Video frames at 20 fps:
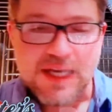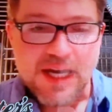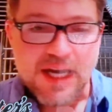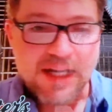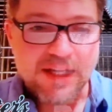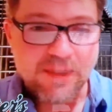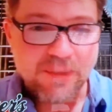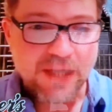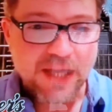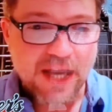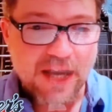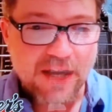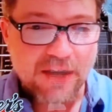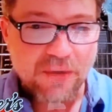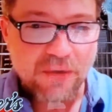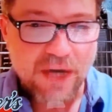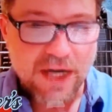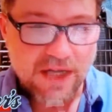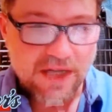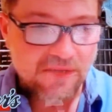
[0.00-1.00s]
And then we got
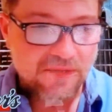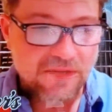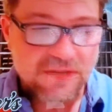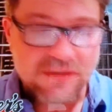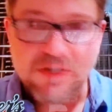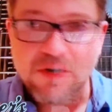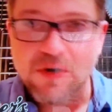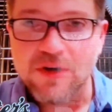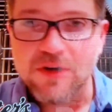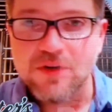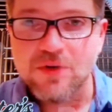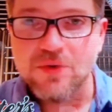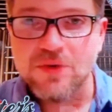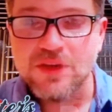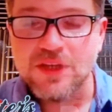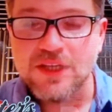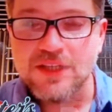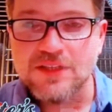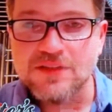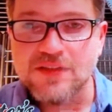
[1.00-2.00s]
creative and started doing
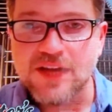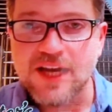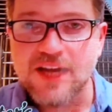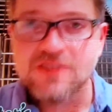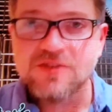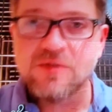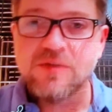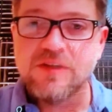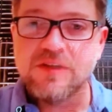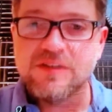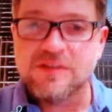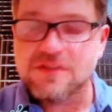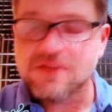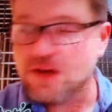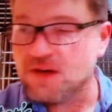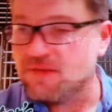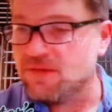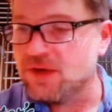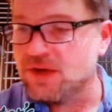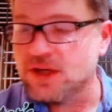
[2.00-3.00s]
things. I actually
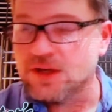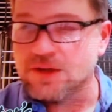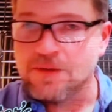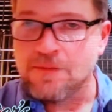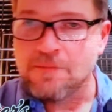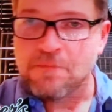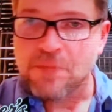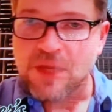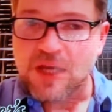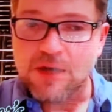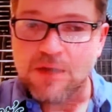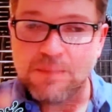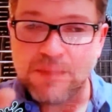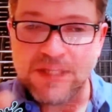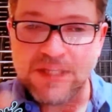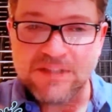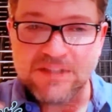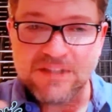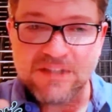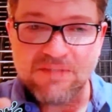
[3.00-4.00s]
discovered a
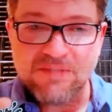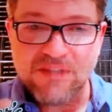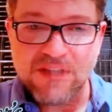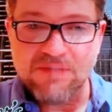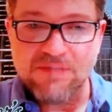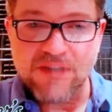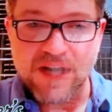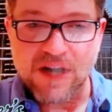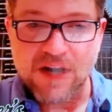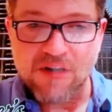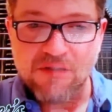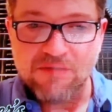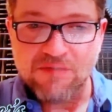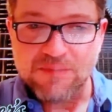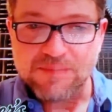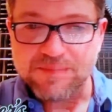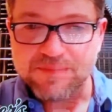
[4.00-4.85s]
PCV valve